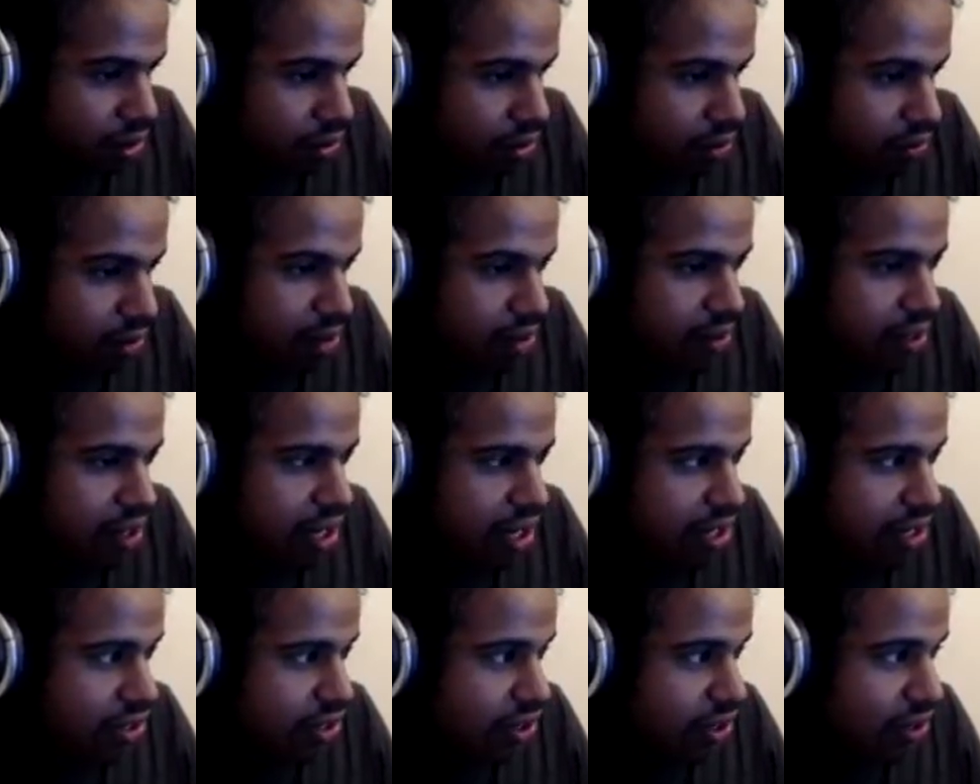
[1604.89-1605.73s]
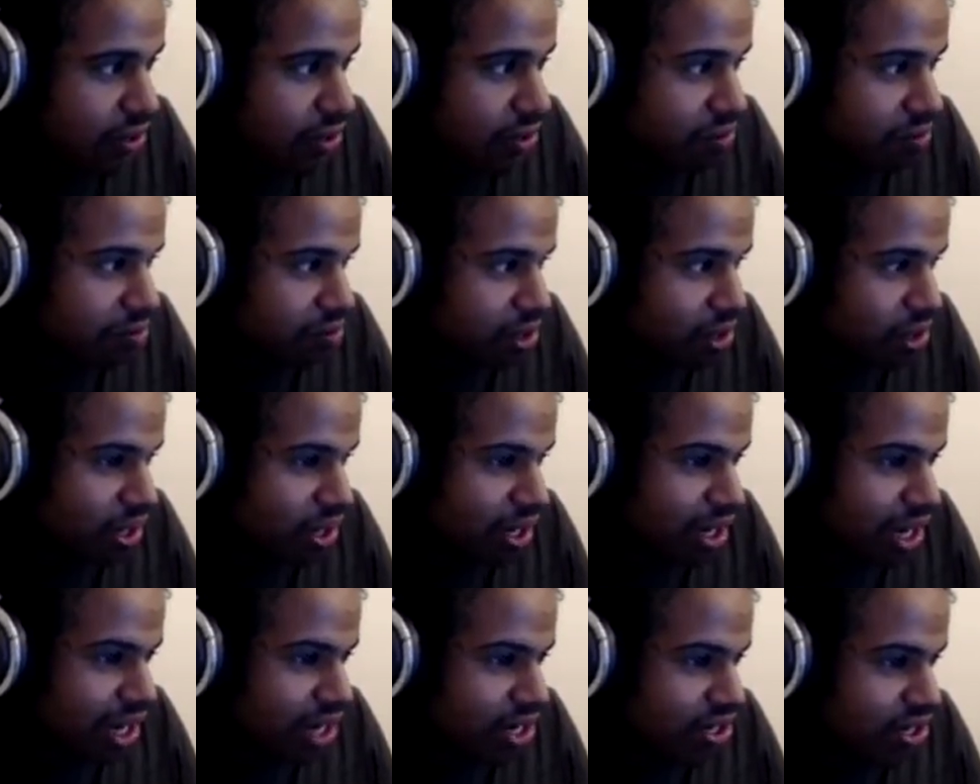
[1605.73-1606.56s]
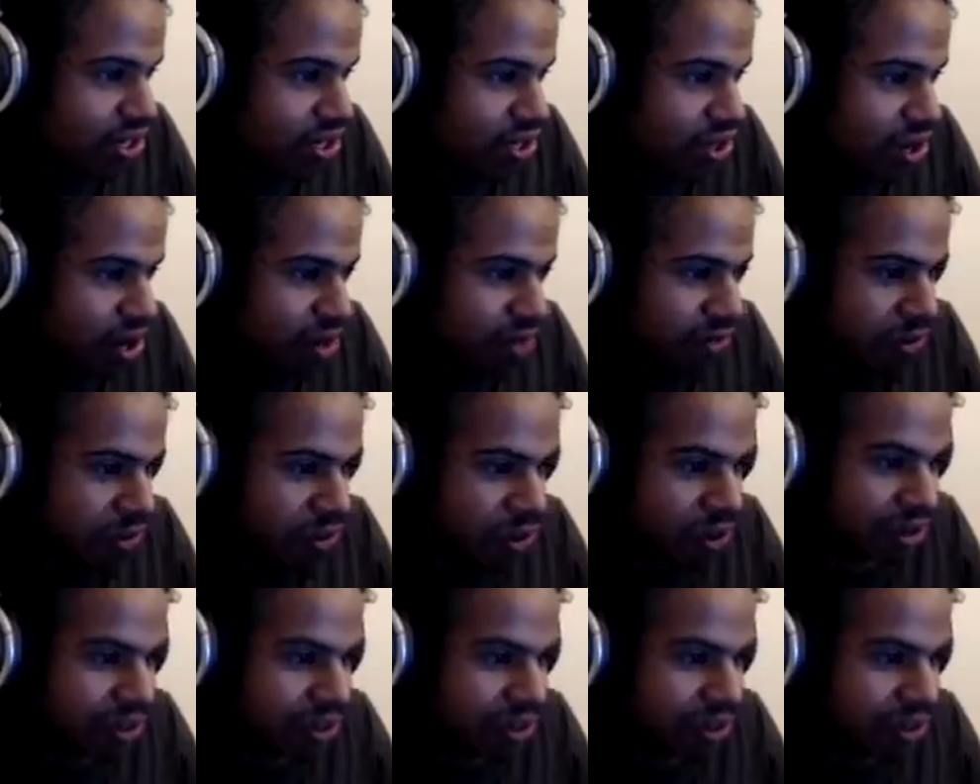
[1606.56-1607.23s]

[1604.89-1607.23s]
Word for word: Wow, guys, your your connection is awful.